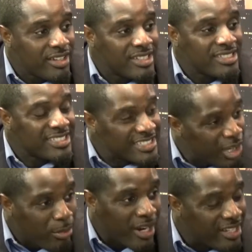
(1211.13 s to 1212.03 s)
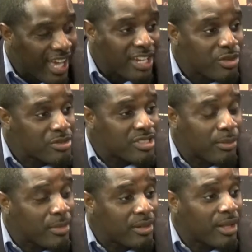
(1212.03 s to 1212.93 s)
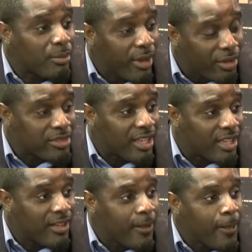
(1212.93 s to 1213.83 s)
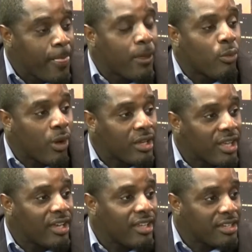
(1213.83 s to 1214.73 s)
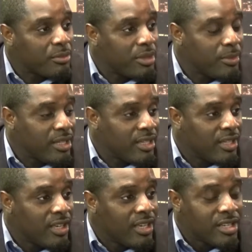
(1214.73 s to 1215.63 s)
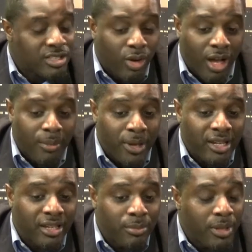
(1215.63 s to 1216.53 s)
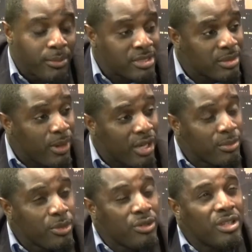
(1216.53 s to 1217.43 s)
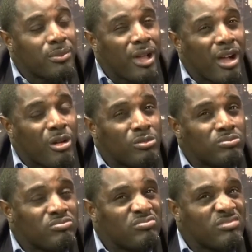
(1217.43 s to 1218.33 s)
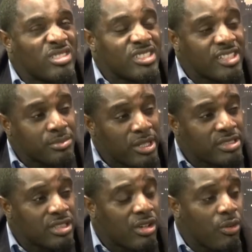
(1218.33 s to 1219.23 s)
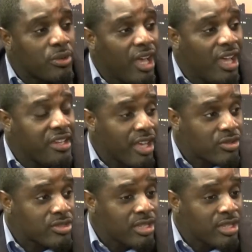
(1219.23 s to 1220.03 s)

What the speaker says: Somebody got to do something about that. Why not let it be me? So I made a commitment to my community about 6 months ago when I announced